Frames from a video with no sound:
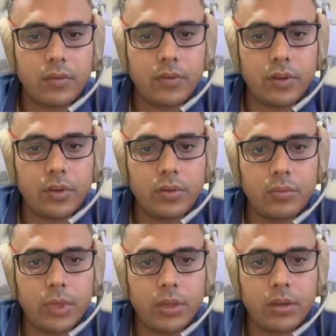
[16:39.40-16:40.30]
Need to
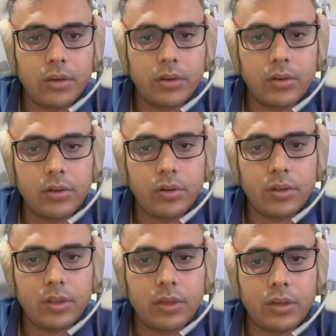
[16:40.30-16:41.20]
make a draw,
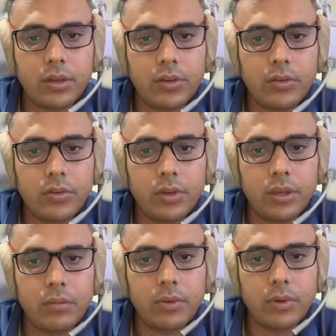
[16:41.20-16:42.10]
then I need to
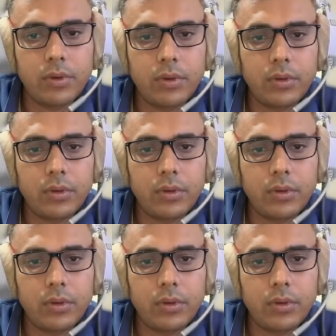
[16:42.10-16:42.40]
click here.